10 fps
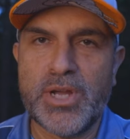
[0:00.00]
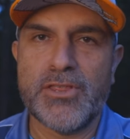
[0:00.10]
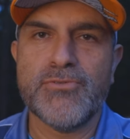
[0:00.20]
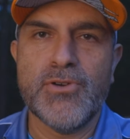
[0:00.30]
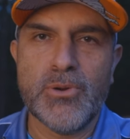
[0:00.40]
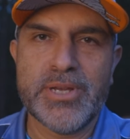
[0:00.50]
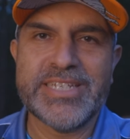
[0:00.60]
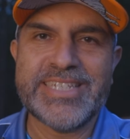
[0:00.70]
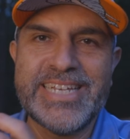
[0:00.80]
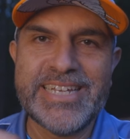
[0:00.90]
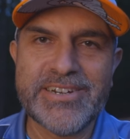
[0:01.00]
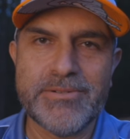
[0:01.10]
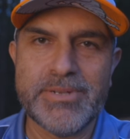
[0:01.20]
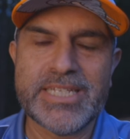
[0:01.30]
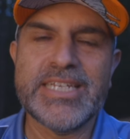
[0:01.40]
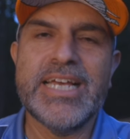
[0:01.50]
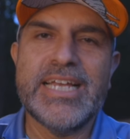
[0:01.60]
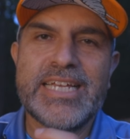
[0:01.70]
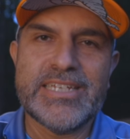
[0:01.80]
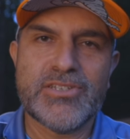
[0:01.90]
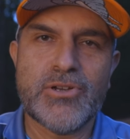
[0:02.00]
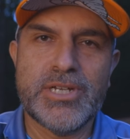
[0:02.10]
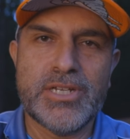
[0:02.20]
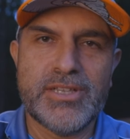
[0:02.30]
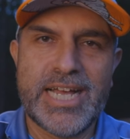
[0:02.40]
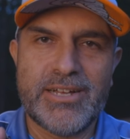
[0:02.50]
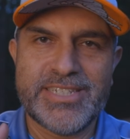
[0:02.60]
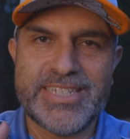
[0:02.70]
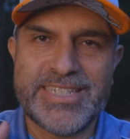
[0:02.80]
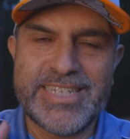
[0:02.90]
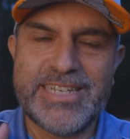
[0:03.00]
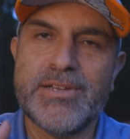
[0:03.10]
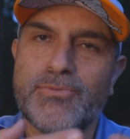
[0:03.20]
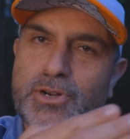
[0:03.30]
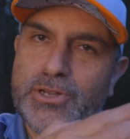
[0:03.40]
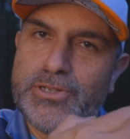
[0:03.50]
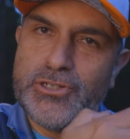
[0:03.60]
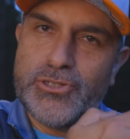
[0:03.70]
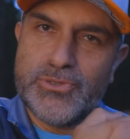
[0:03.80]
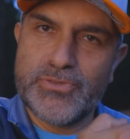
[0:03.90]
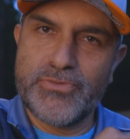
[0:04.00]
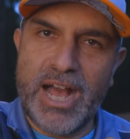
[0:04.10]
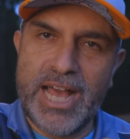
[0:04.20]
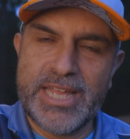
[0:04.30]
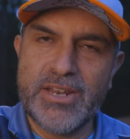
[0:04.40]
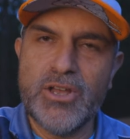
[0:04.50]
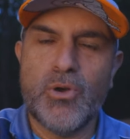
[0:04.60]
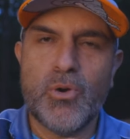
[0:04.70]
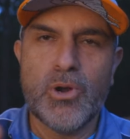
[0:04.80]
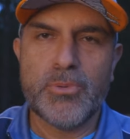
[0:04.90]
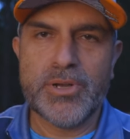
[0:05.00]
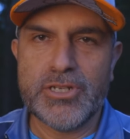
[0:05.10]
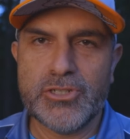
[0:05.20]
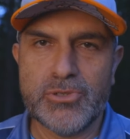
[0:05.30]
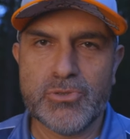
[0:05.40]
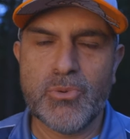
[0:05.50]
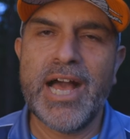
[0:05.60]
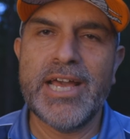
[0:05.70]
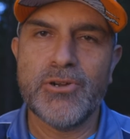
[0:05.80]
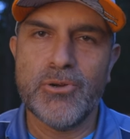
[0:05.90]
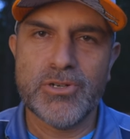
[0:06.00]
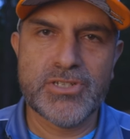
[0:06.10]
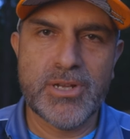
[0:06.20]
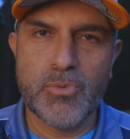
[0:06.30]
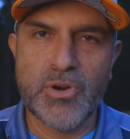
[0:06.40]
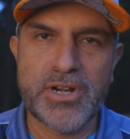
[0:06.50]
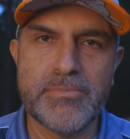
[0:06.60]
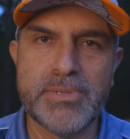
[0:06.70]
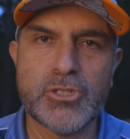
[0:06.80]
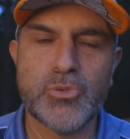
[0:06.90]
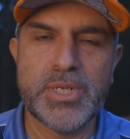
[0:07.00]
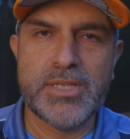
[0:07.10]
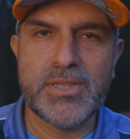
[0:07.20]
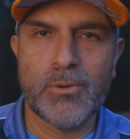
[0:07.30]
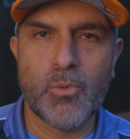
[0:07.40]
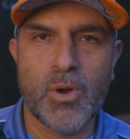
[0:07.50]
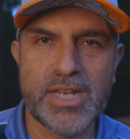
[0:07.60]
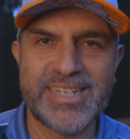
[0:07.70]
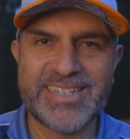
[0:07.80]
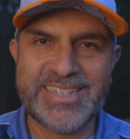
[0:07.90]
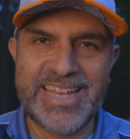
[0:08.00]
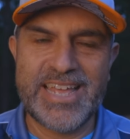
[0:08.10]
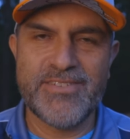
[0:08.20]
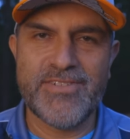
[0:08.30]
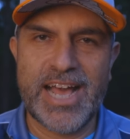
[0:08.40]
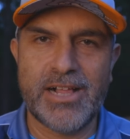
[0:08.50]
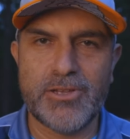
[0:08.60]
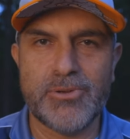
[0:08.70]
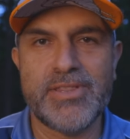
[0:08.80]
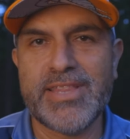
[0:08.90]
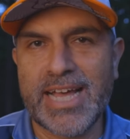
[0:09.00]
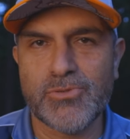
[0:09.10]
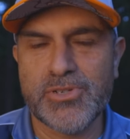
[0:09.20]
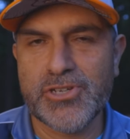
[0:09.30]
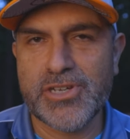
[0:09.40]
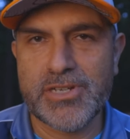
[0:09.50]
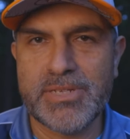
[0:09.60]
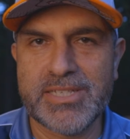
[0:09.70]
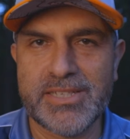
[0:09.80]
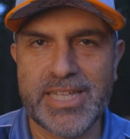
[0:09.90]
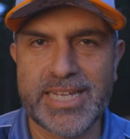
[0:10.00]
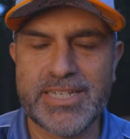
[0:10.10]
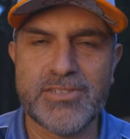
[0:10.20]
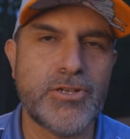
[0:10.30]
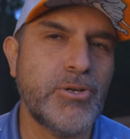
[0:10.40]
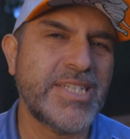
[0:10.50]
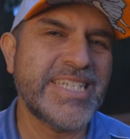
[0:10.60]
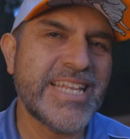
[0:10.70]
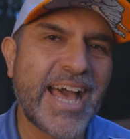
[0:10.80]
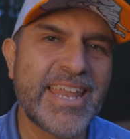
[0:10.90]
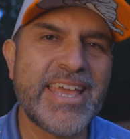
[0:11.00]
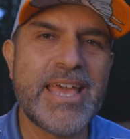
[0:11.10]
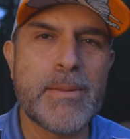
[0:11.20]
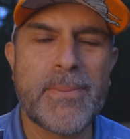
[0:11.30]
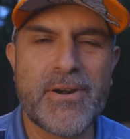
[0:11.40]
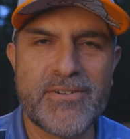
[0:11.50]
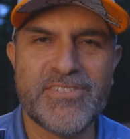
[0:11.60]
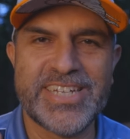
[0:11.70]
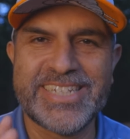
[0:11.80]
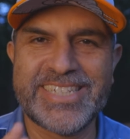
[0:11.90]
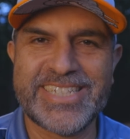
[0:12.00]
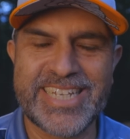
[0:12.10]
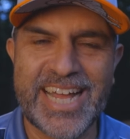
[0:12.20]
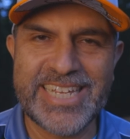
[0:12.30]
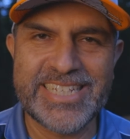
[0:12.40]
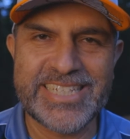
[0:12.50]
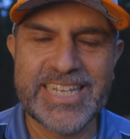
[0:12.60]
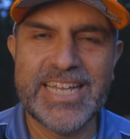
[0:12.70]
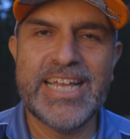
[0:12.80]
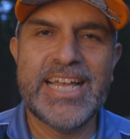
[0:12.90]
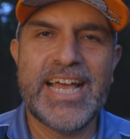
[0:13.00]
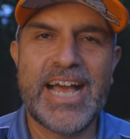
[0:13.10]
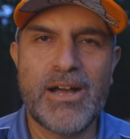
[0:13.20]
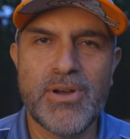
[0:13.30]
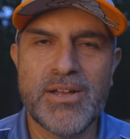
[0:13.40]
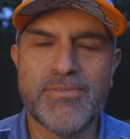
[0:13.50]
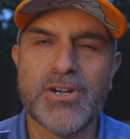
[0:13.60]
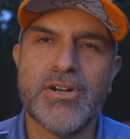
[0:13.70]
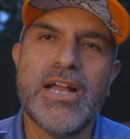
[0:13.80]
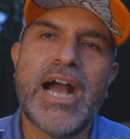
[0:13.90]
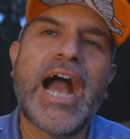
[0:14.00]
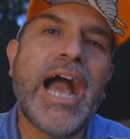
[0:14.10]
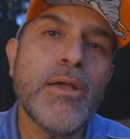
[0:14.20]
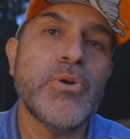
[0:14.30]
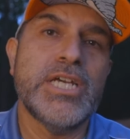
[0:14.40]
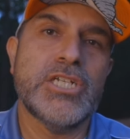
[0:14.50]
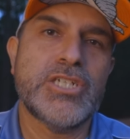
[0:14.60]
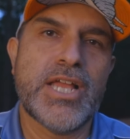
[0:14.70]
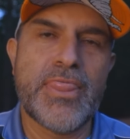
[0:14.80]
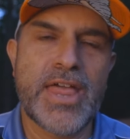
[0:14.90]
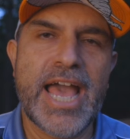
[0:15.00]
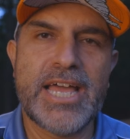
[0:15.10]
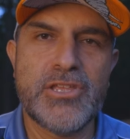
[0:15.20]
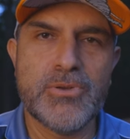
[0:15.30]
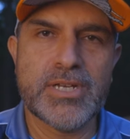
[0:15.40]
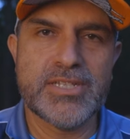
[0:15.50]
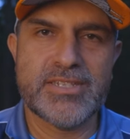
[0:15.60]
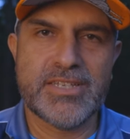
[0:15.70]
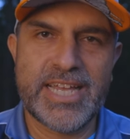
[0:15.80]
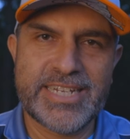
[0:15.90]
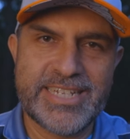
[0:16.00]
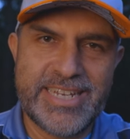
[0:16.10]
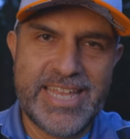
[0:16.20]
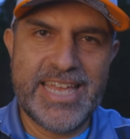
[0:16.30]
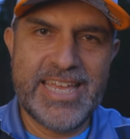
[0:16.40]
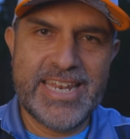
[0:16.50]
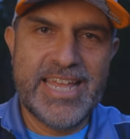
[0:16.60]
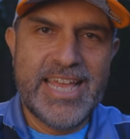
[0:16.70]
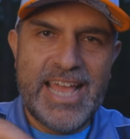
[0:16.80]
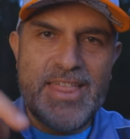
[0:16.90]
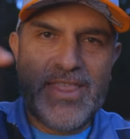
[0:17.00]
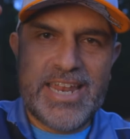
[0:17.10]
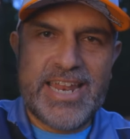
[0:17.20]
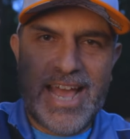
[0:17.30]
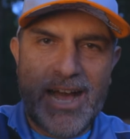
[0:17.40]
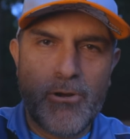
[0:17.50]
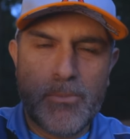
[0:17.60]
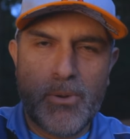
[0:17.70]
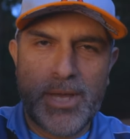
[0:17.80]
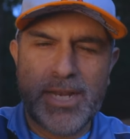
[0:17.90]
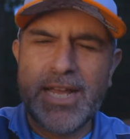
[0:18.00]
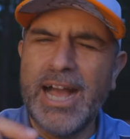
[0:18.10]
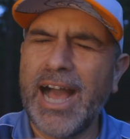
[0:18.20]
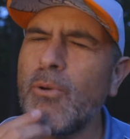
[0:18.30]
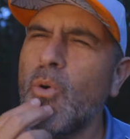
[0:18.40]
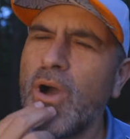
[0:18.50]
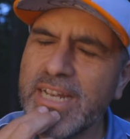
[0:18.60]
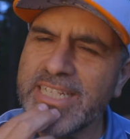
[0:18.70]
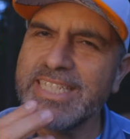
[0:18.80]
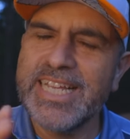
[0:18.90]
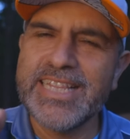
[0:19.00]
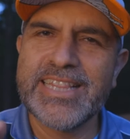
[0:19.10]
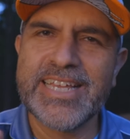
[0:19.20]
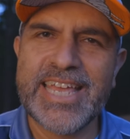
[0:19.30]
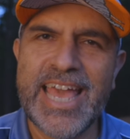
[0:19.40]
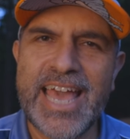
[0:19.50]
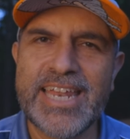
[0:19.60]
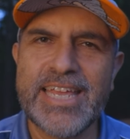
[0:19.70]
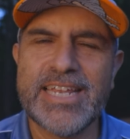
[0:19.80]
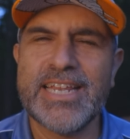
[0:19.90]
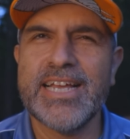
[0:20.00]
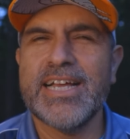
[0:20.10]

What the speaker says: with focus increment is going to allow us to see if we're going to choose fine or we're going to choose wide or somewhere in between the 1 to 10 value, and that's what you're going to be selecting. So it's not a perfect science. However, I wish that you could select an in and then an out point. I want to say that the Canon